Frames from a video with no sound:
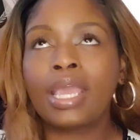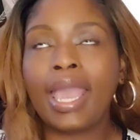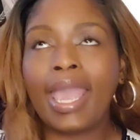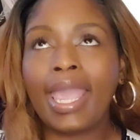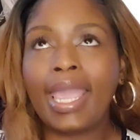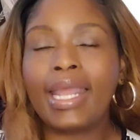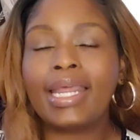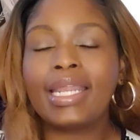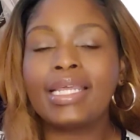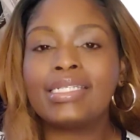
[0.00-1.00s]
and
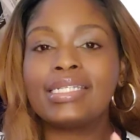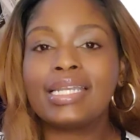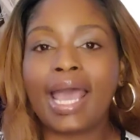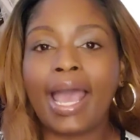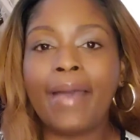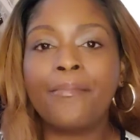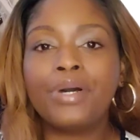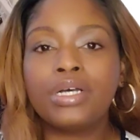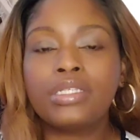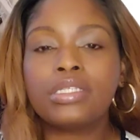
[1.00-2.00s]
it is 9
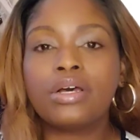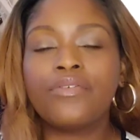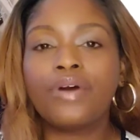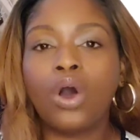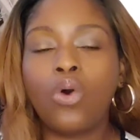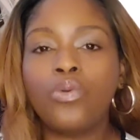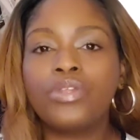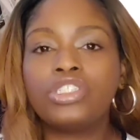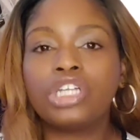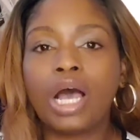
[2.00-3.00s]
months of
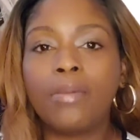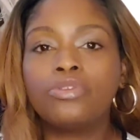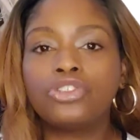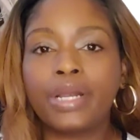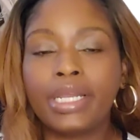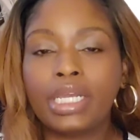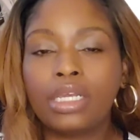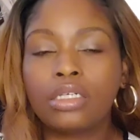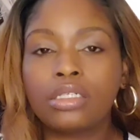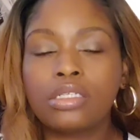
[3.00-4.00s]
on-the-job training.